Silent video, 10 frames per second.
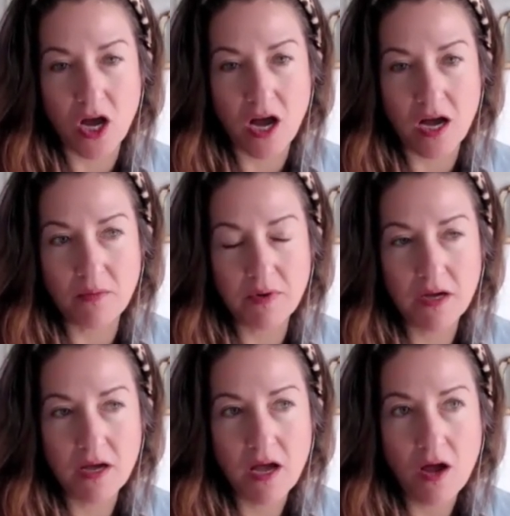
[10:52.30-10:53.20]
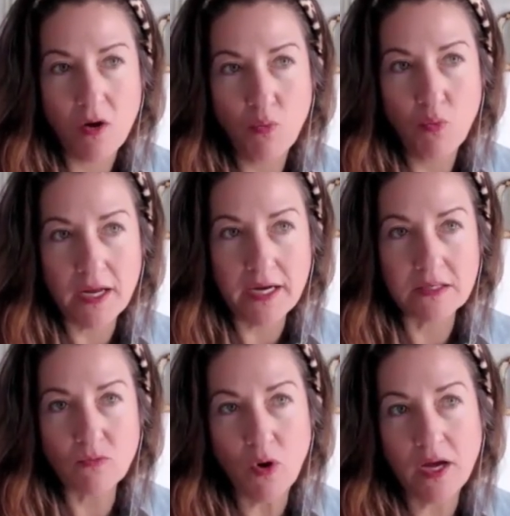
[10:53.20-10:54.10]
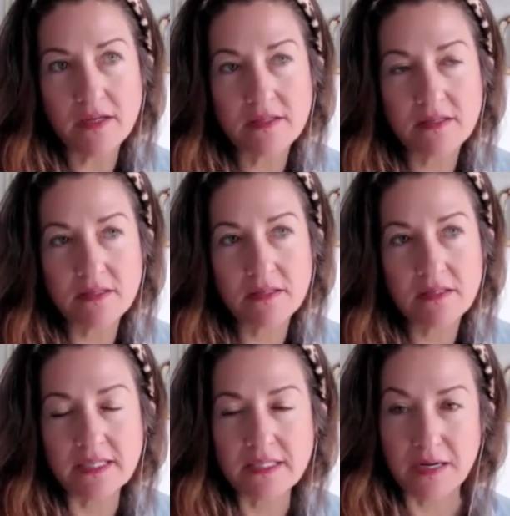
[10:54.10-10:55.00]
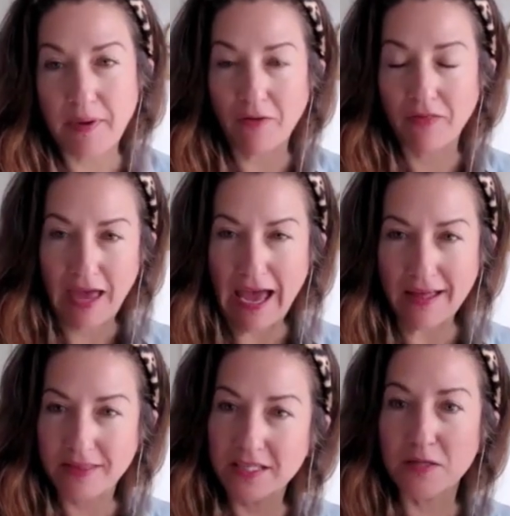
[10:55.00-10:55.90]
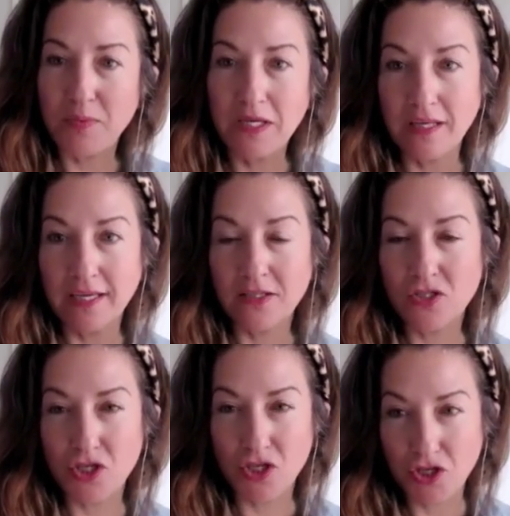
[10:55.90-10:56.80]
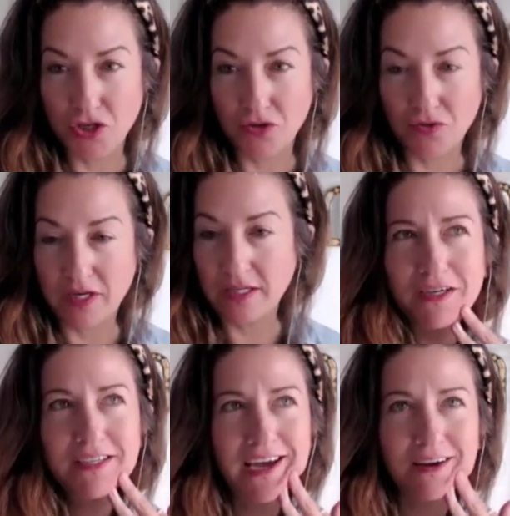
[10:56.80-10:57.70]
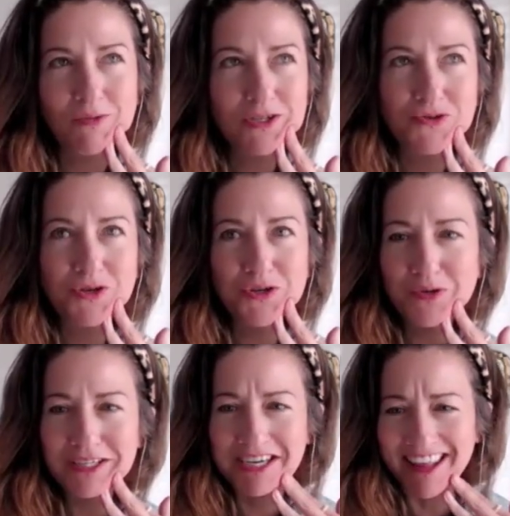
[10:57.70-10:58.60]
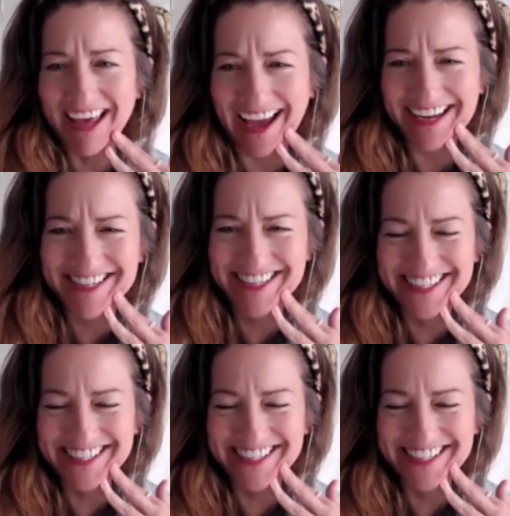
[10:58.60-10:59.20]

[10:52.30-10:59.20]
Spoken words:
job, what is it about that that's appealing to you? What drew you into that?